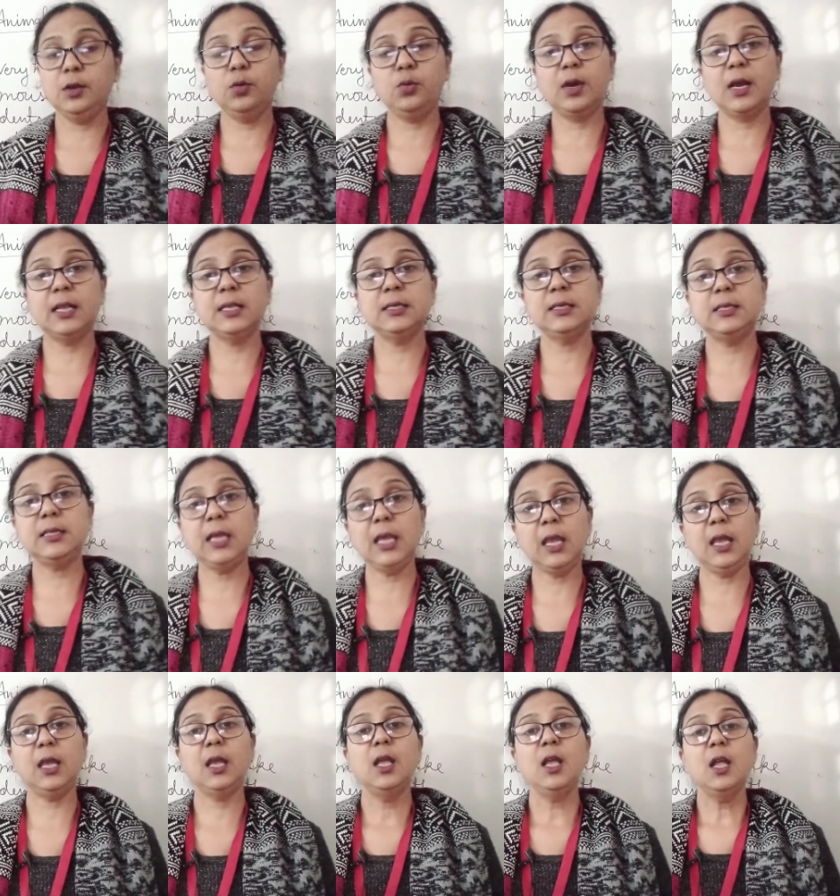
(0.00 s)
you can
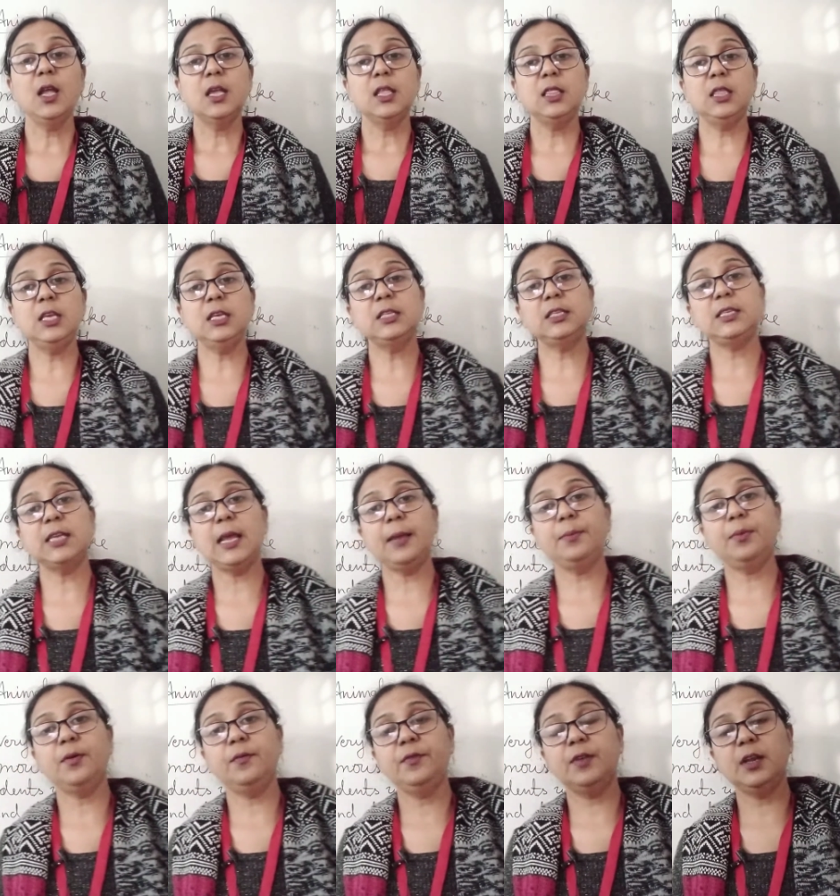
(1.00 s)
say these
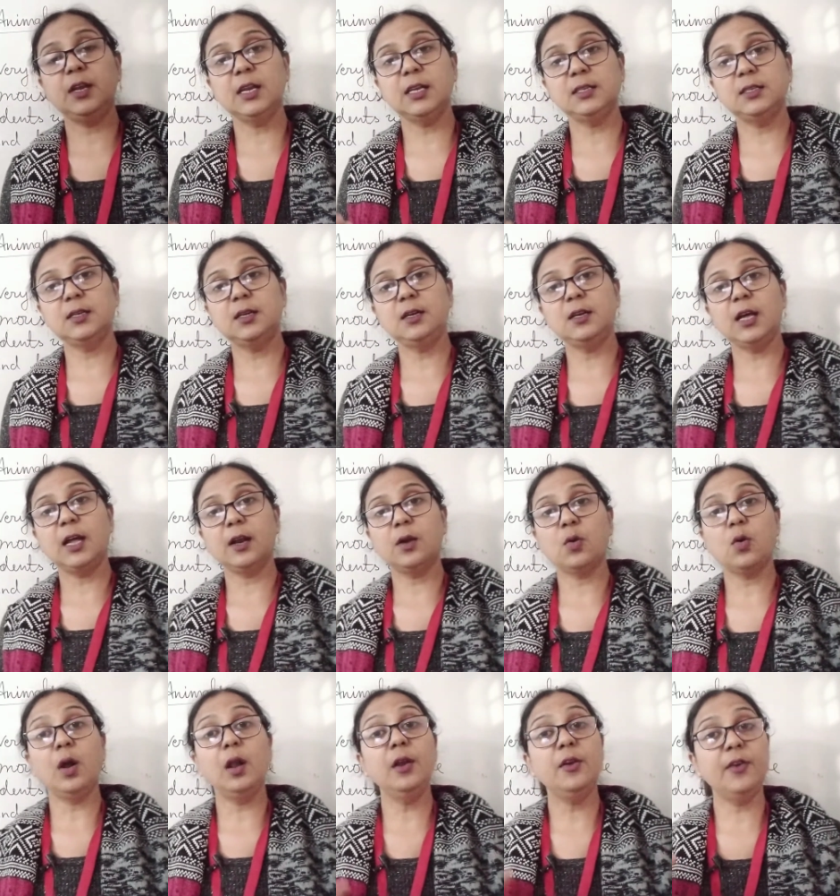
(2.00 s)
type of the desert are
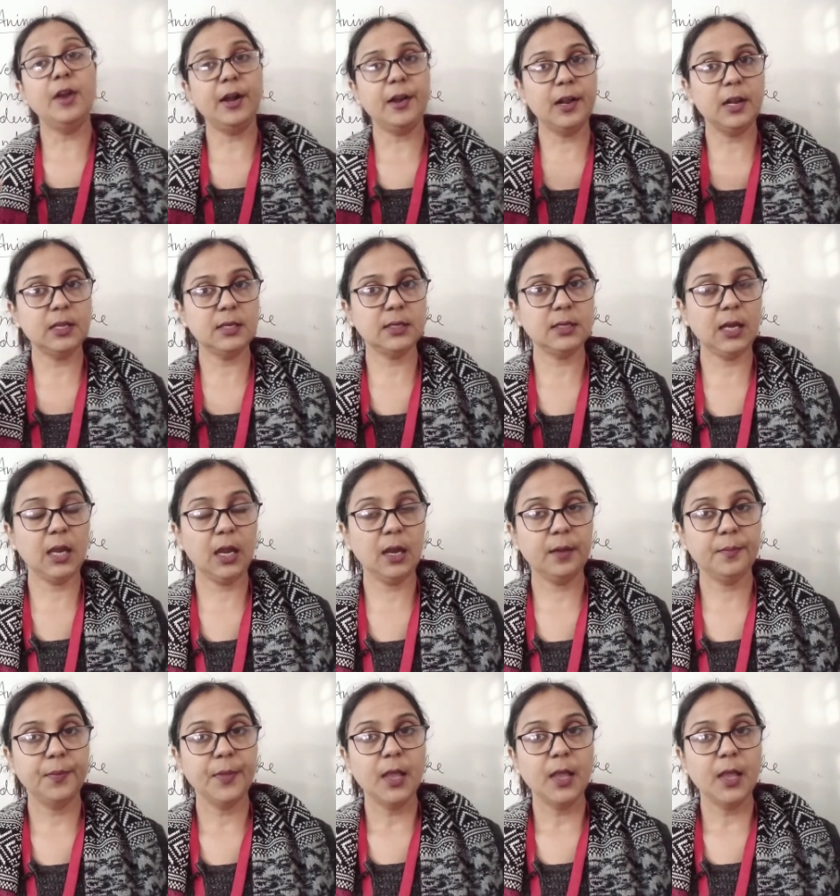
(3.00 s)
called rattlesnake.